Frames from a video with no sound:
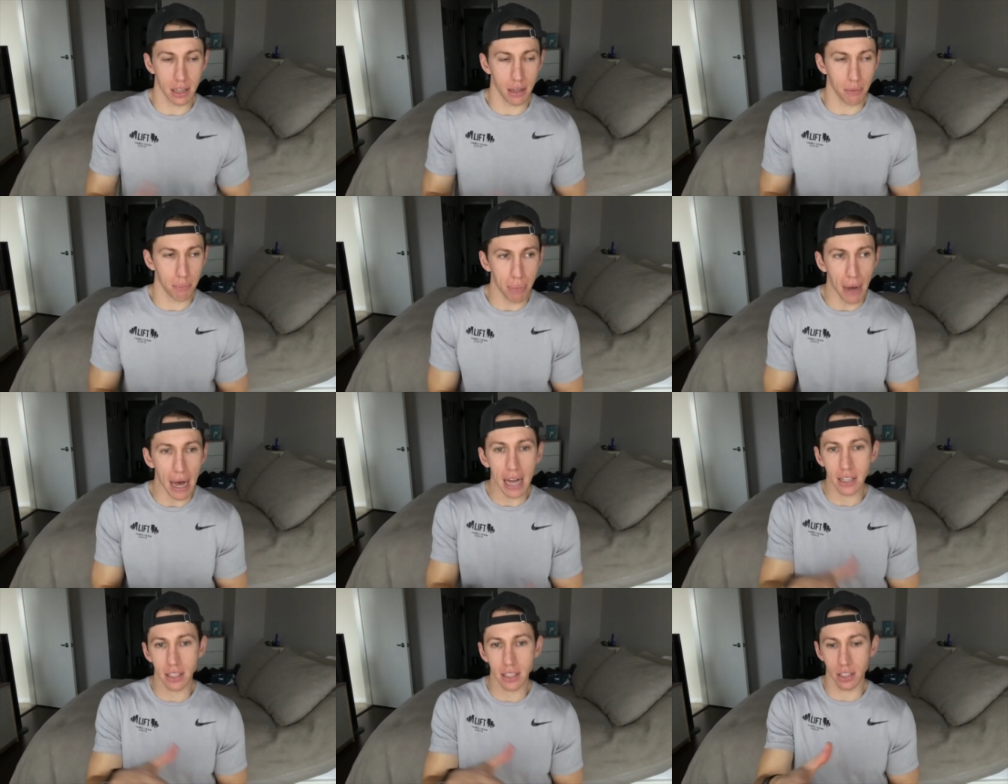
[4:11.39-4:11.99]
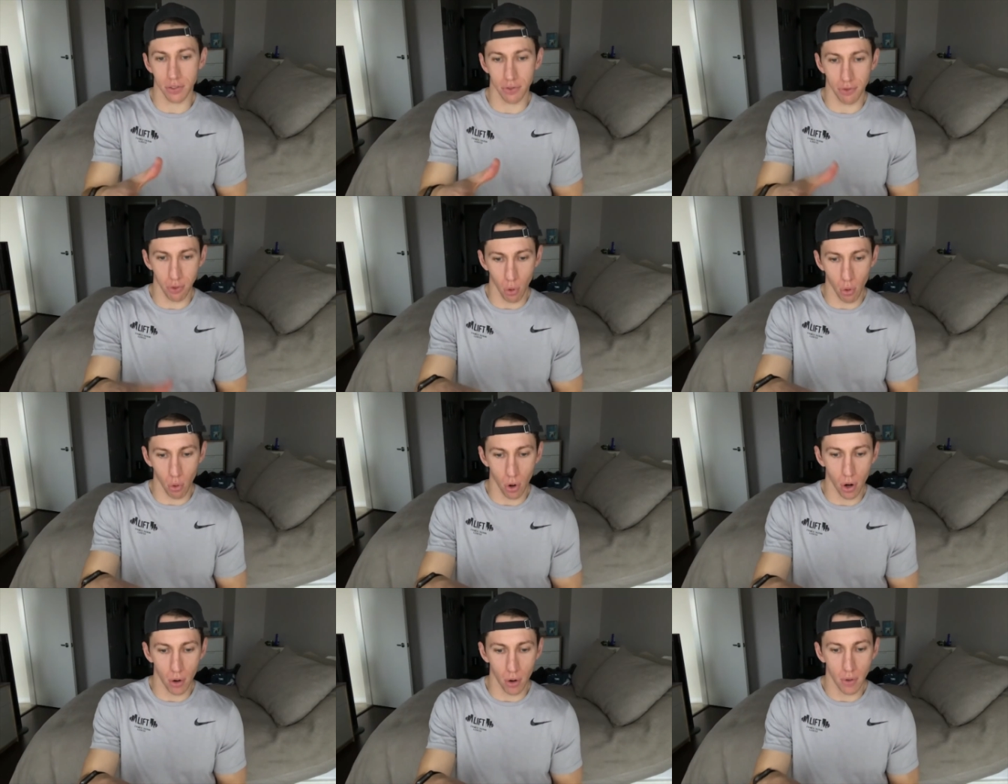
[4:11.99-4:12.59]
The box is
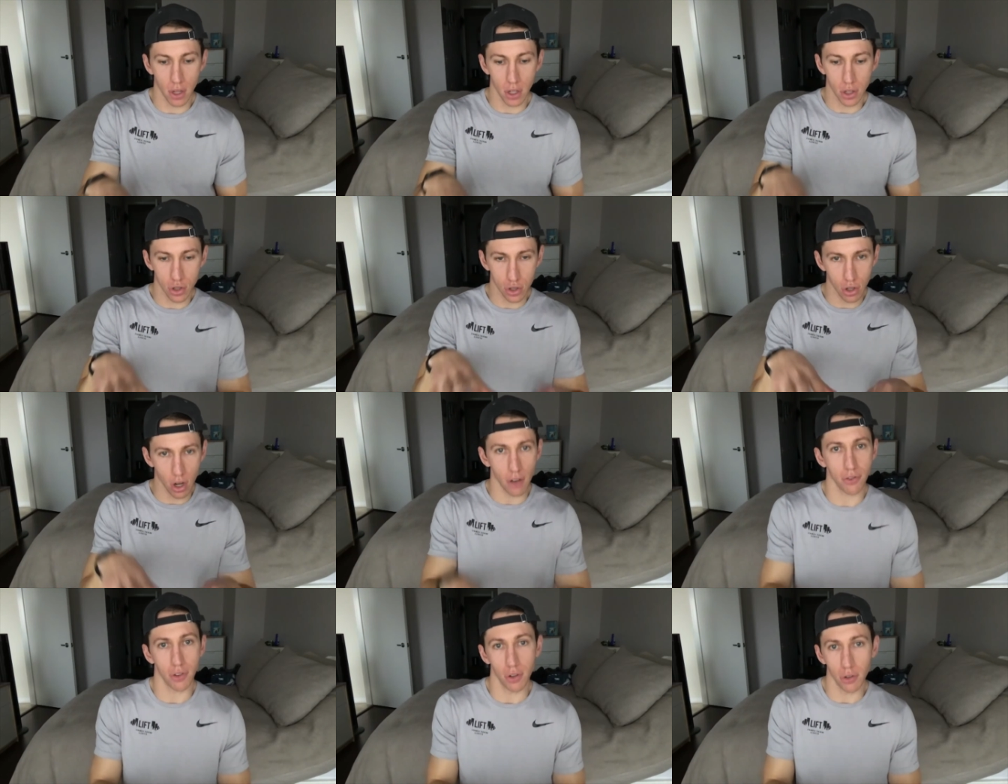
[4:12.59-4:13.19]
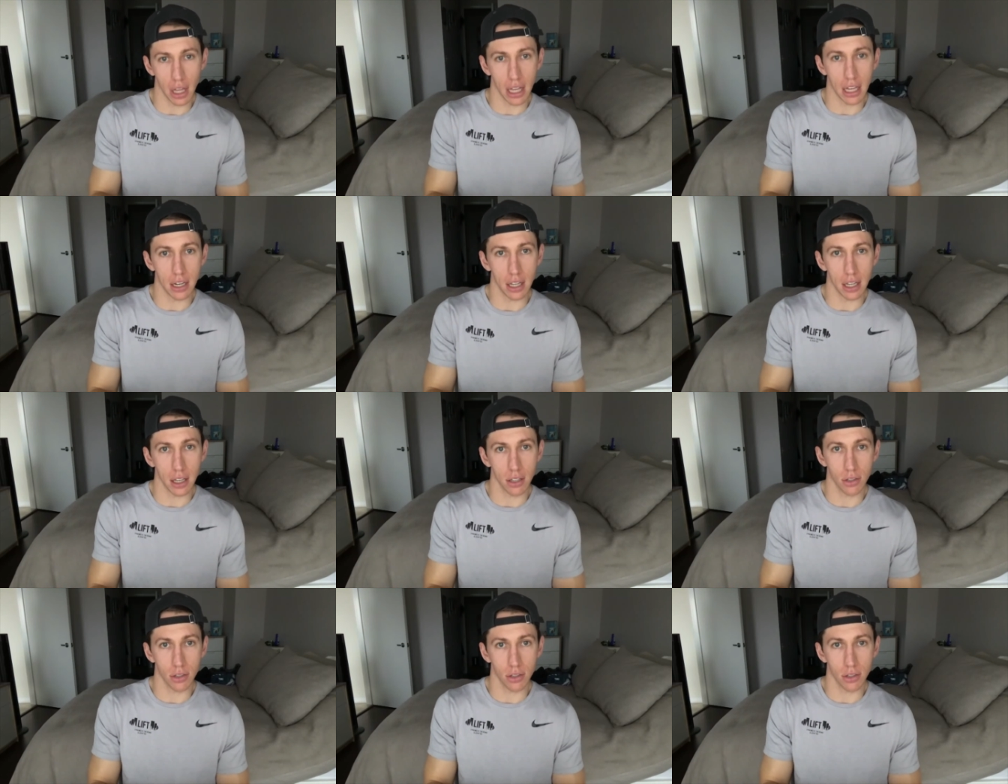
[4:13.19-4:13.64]
for softer landing.